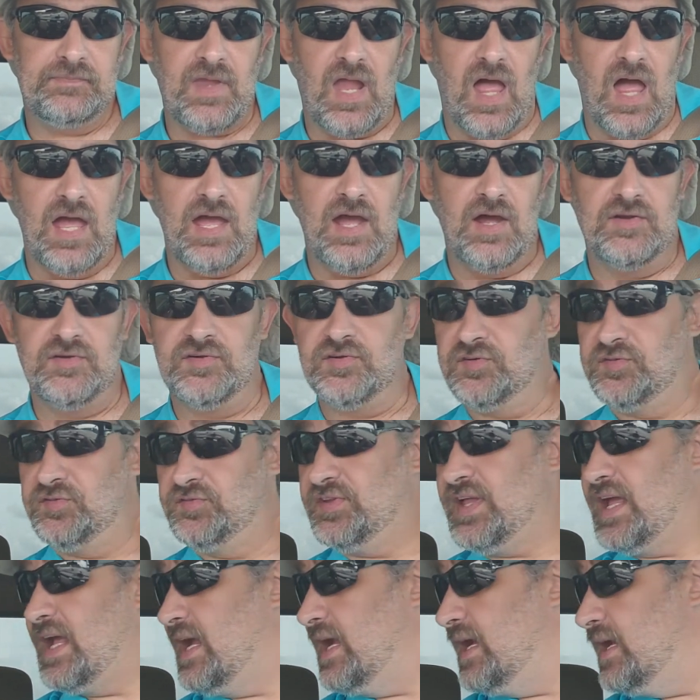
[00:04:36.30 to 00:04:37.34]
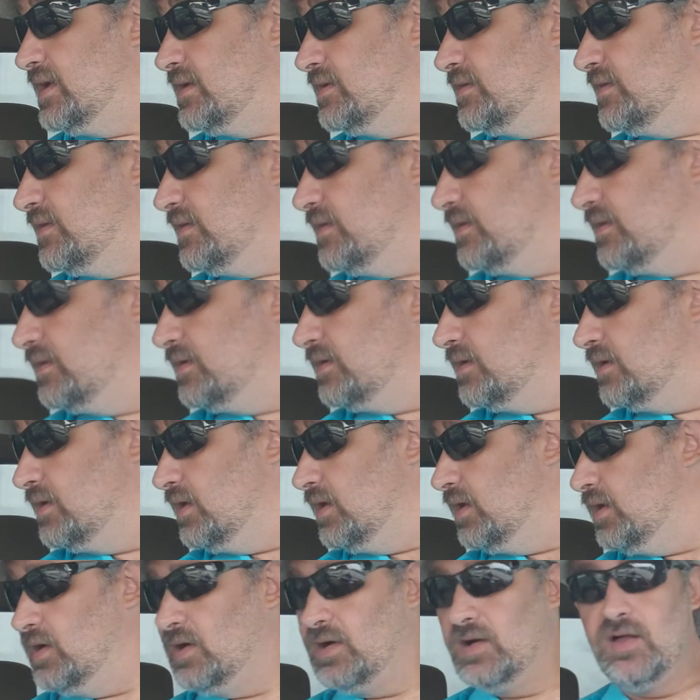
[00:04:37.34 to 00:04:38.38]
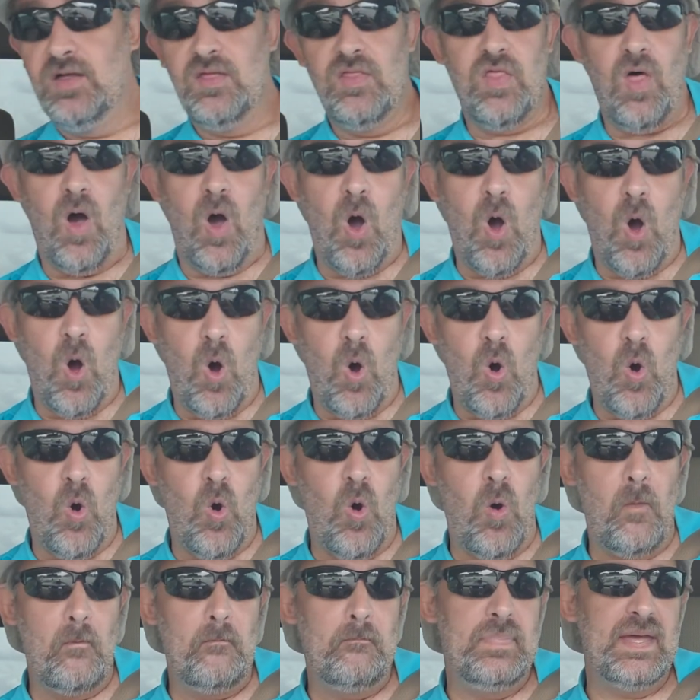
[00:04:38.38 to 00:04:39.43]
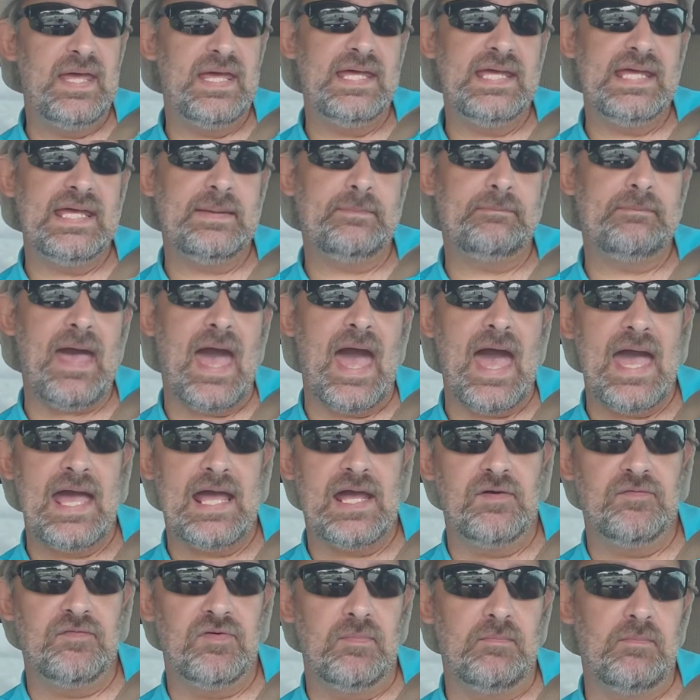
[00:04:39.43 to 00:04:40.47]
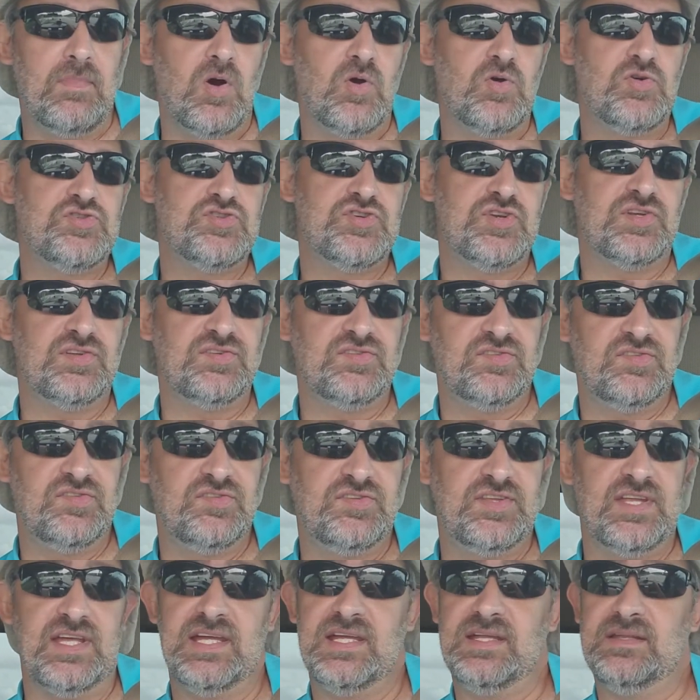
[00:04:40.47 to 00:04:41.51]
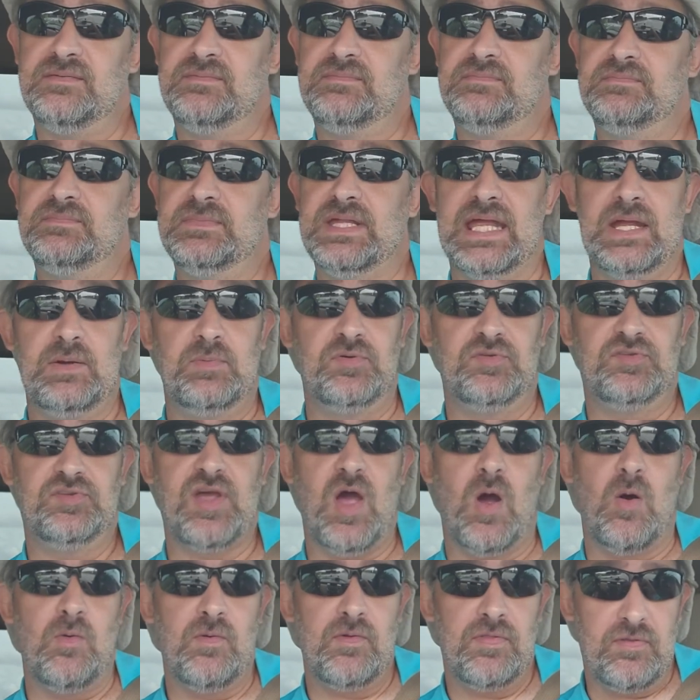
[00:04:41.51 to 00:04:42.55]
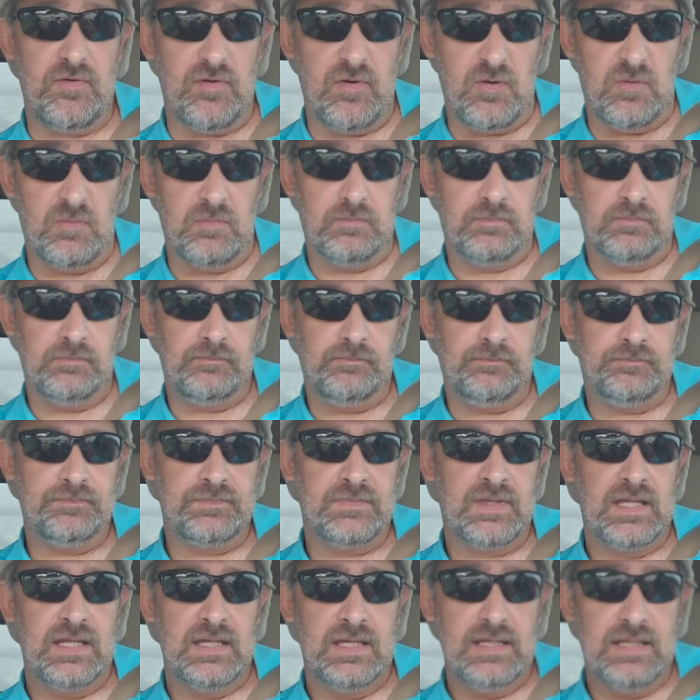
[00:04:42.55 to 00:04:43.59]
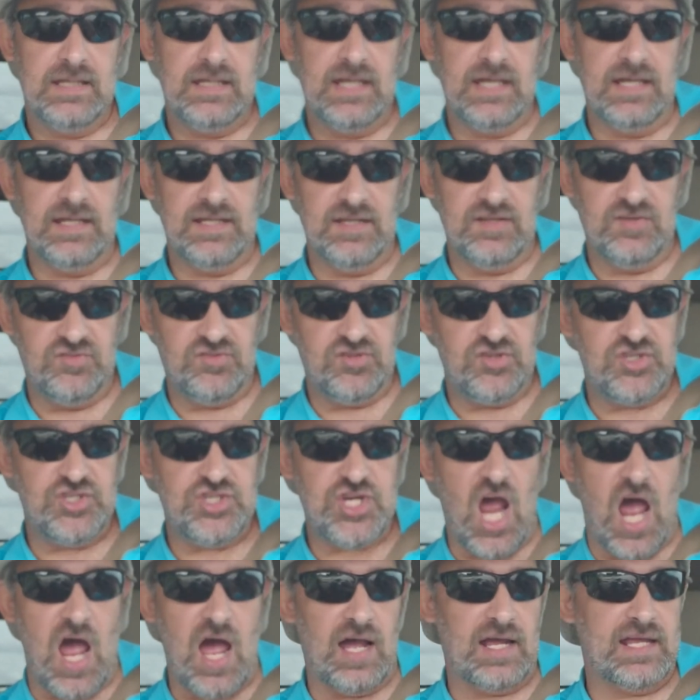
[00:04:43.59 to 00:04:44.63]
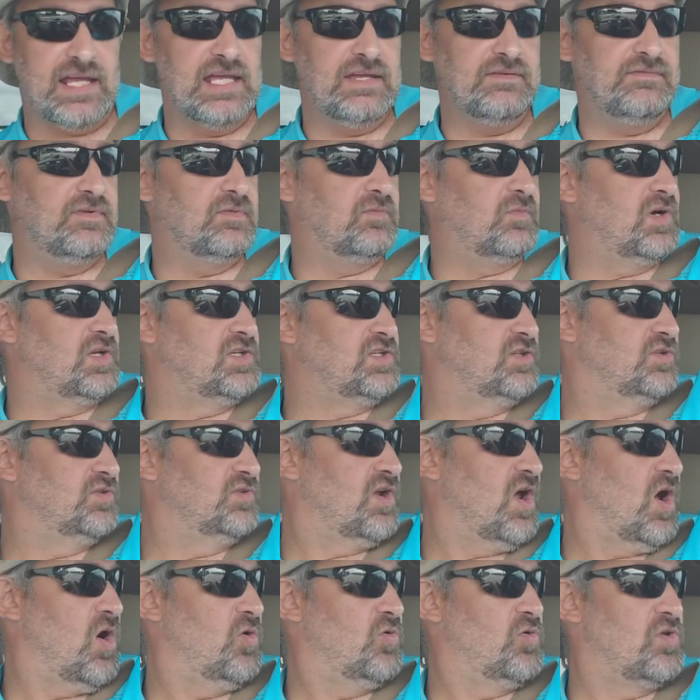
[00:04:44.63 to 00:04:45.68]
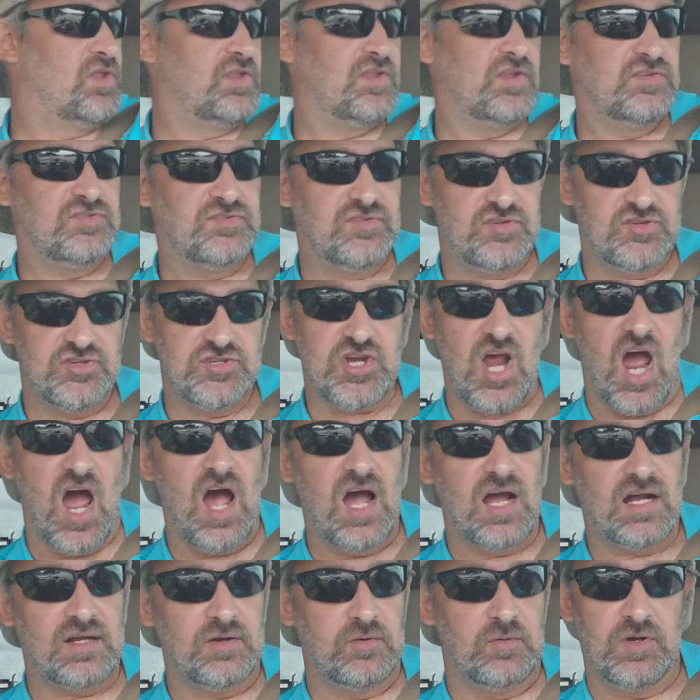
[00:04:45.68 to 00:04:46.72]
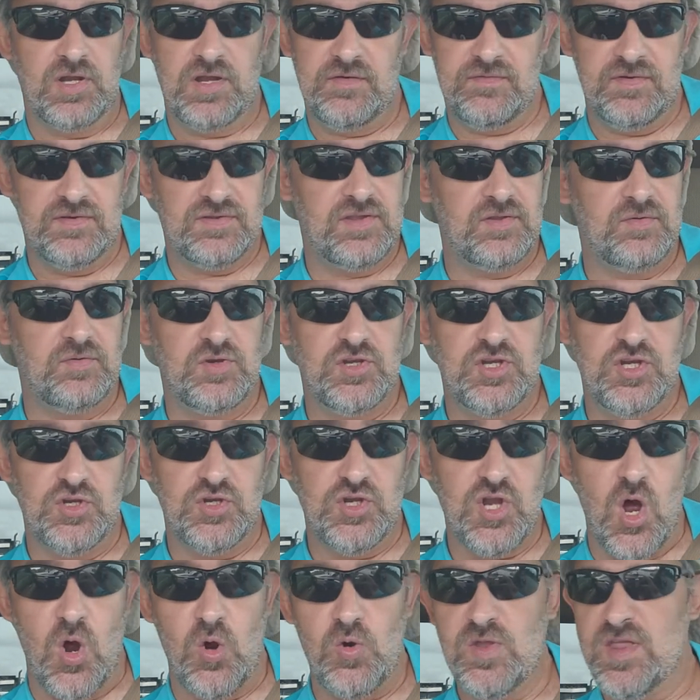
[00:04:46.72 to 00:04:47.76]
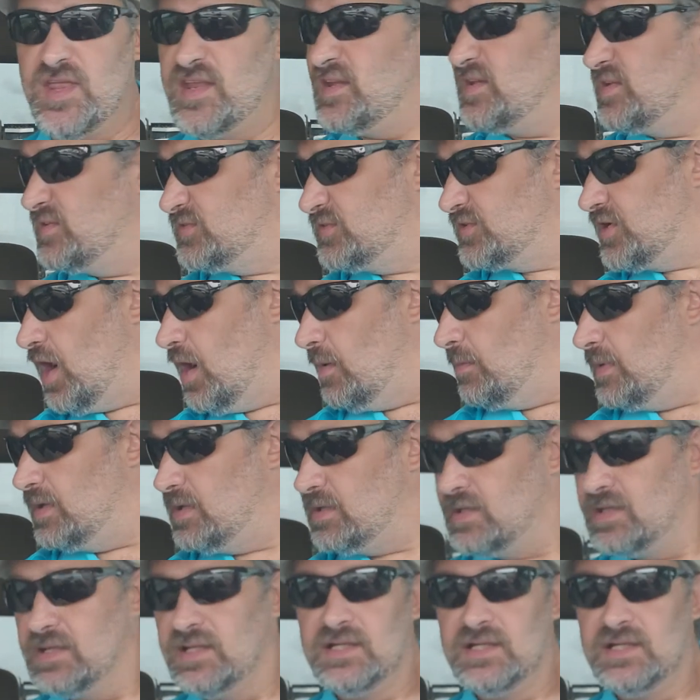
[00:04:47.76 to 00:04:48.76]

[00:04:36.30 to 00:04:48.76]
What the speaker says: I understand the whole big bag of emotions that he was going through. It is a shock, even when you know that it's a shock, or even that it's coming.